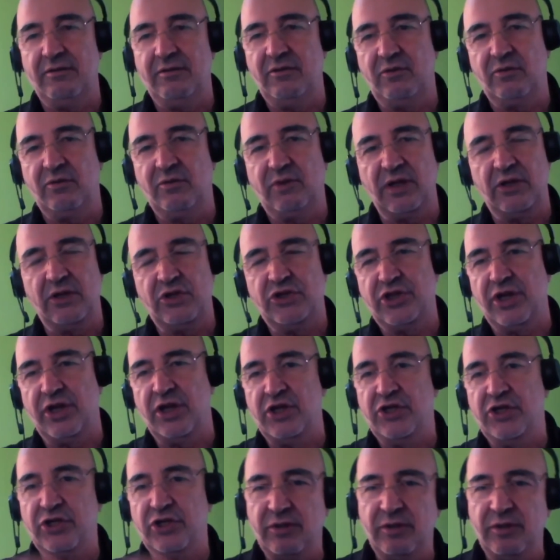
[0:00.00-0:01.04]
You can
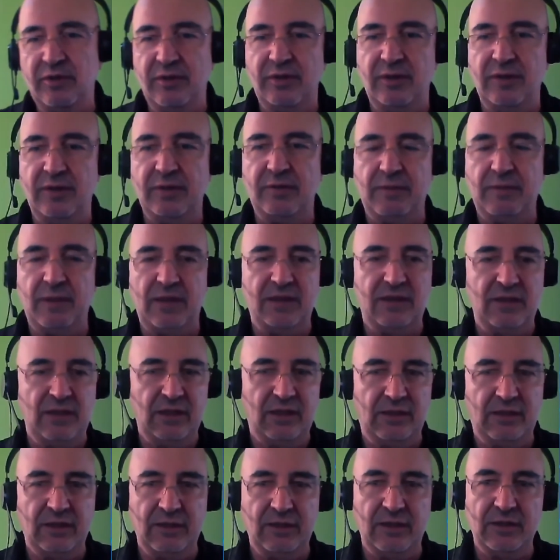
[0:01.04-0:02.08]
change, I
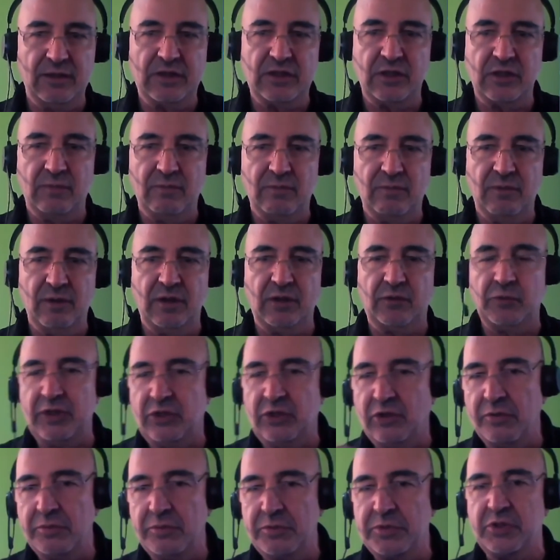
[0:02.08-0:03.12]
think, some grid
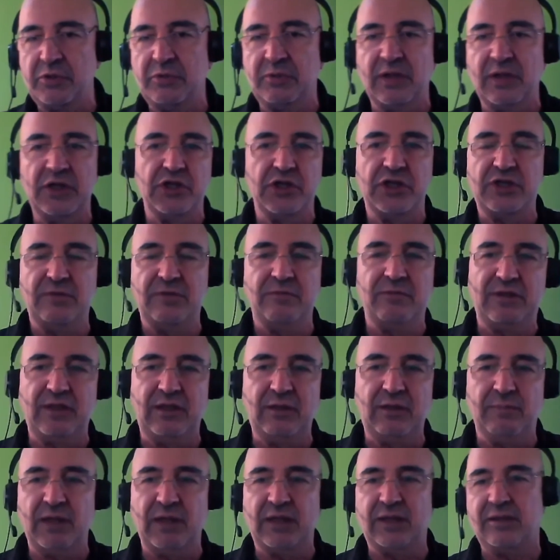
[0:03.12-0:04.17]
codes. You can change everything,
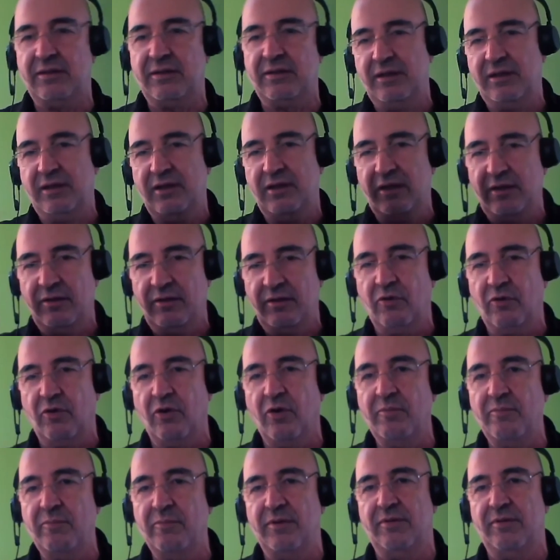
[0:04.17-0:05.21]
but Ohm
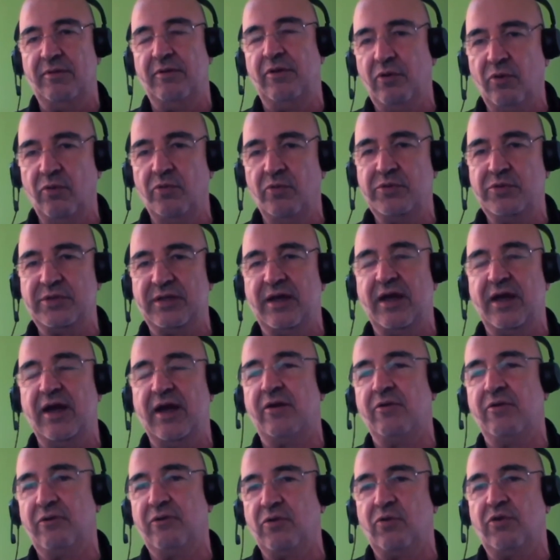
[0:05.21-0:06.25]
laws are
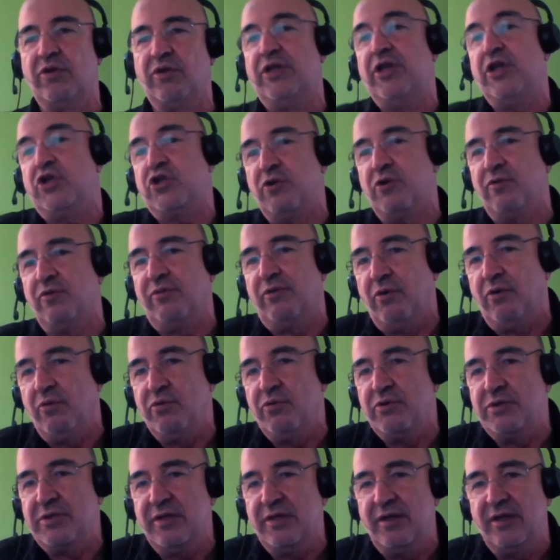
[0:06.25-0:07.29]
not, or Kirchhoff
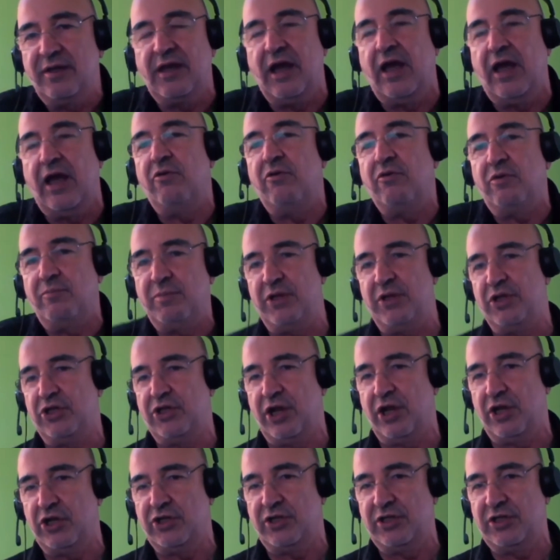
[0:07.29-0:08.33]
laws cannot be
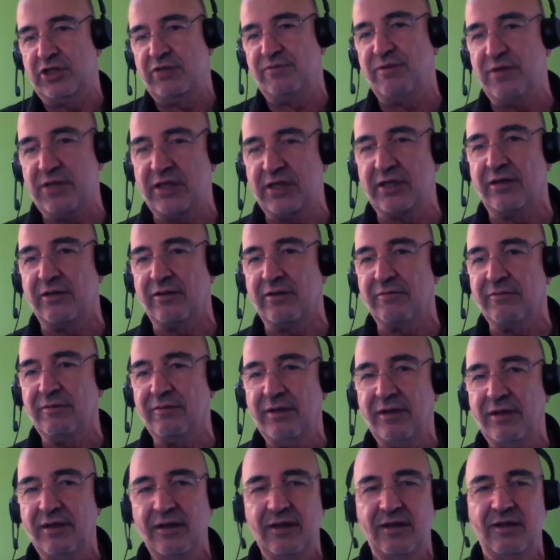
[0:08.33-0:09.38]
changed. It's physical.
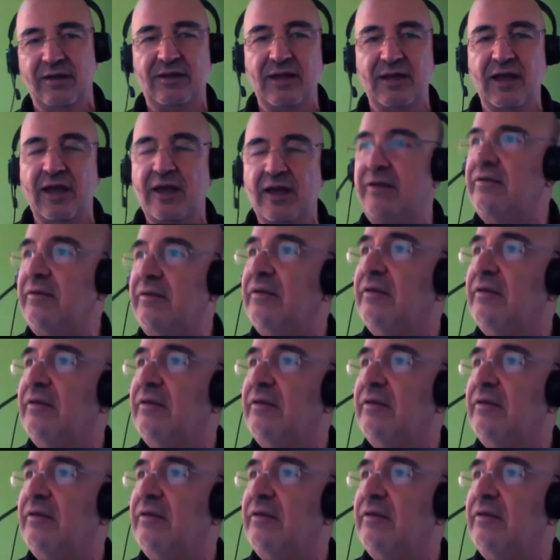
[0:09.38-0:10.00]
Then,